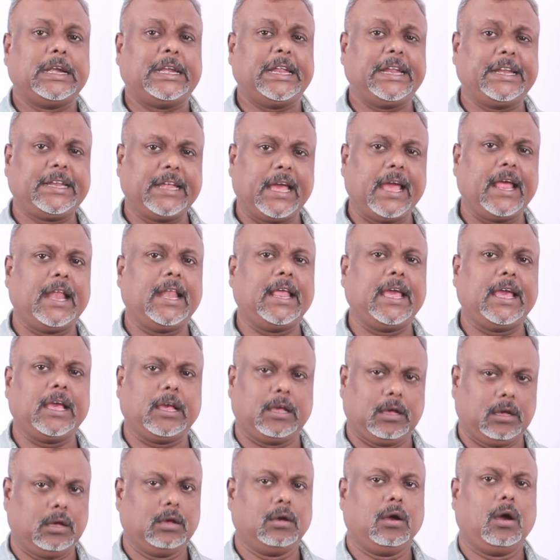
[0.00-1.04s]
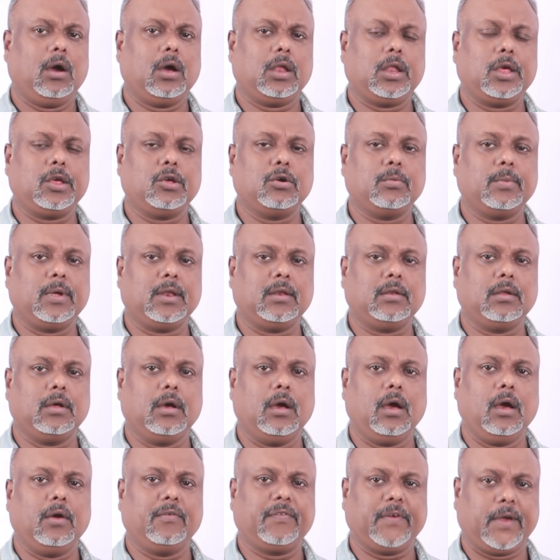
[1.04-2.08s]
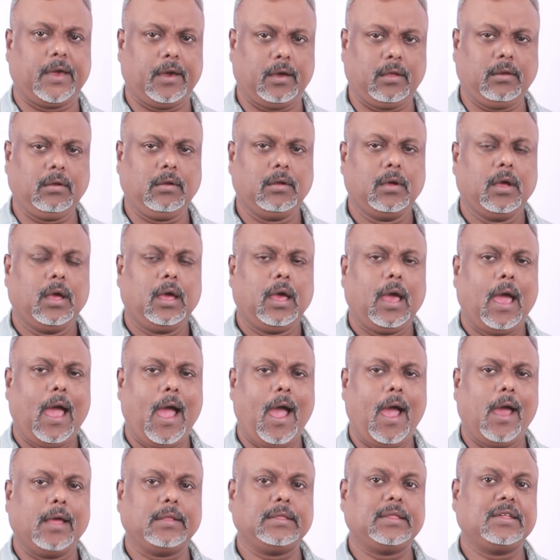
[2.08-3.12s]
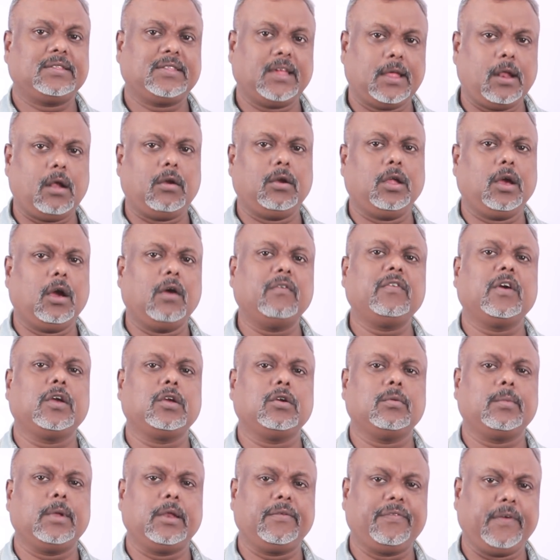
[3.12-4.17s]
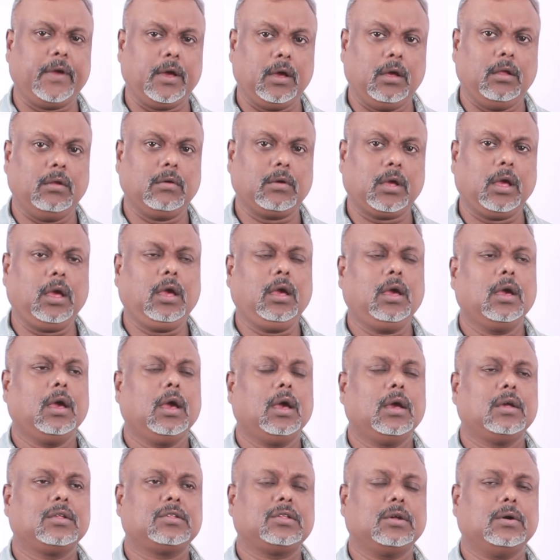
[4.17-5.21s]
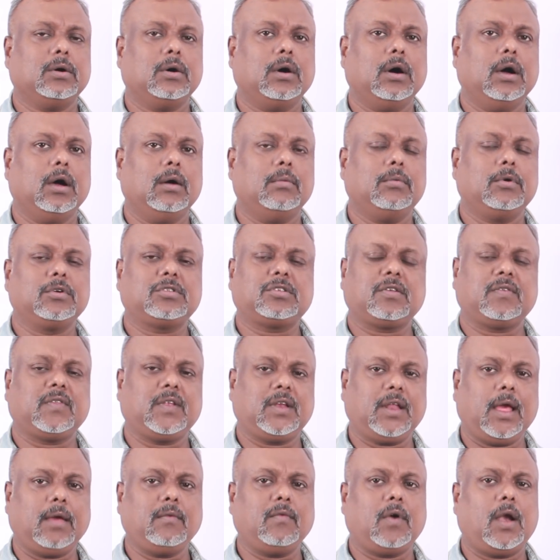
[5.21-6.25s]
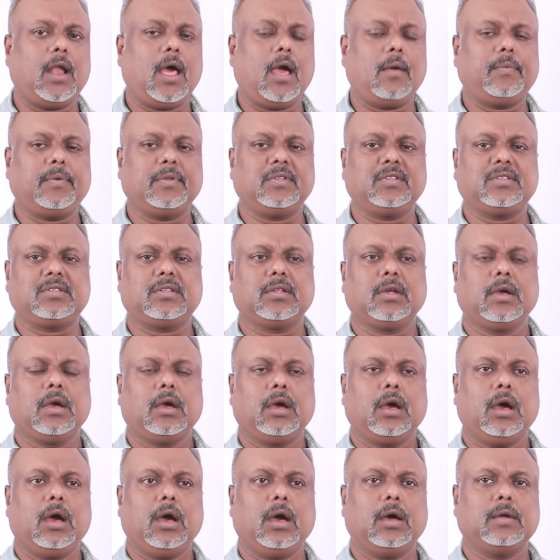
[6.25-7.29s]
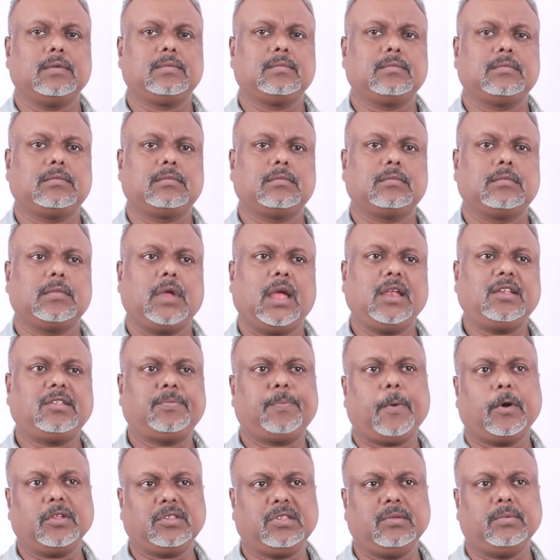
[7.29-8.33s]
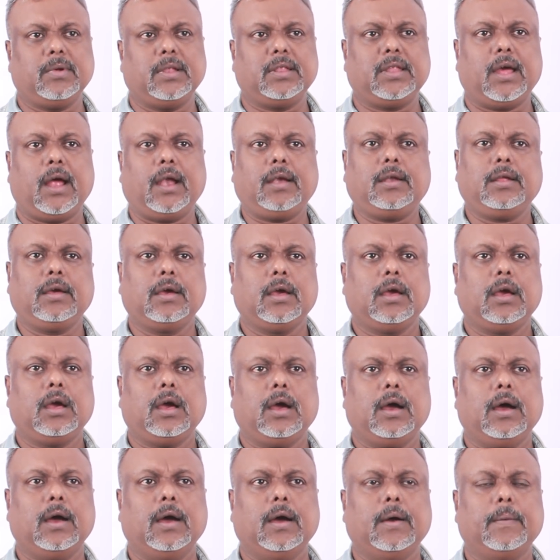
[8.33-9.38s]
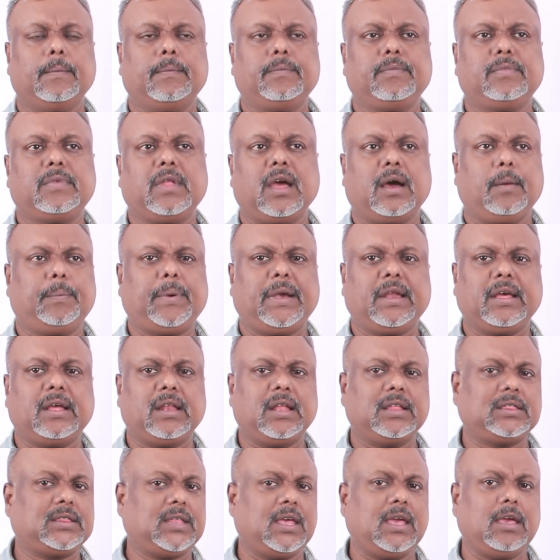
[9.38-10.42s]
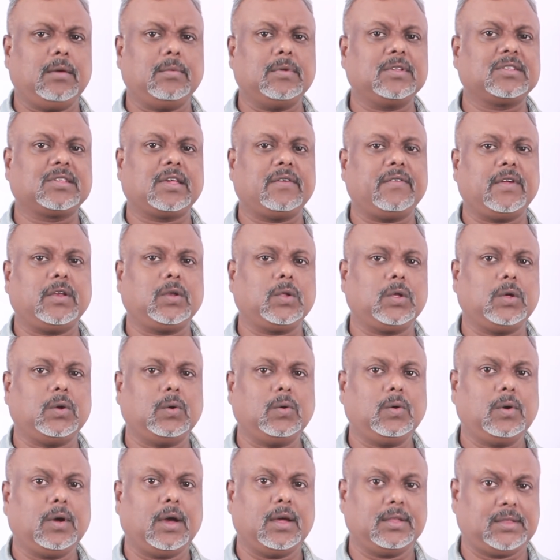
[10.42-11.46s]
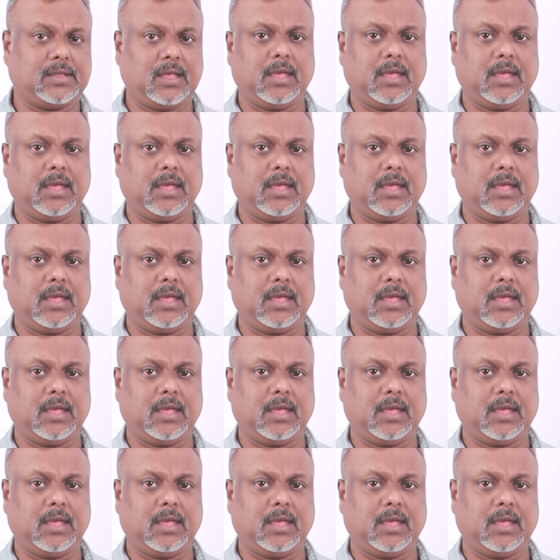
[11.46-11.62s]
detailing on a human figure and the surrounding of a human figure, okay. So most of the time what happens, it's possible that a particular theme is given to you,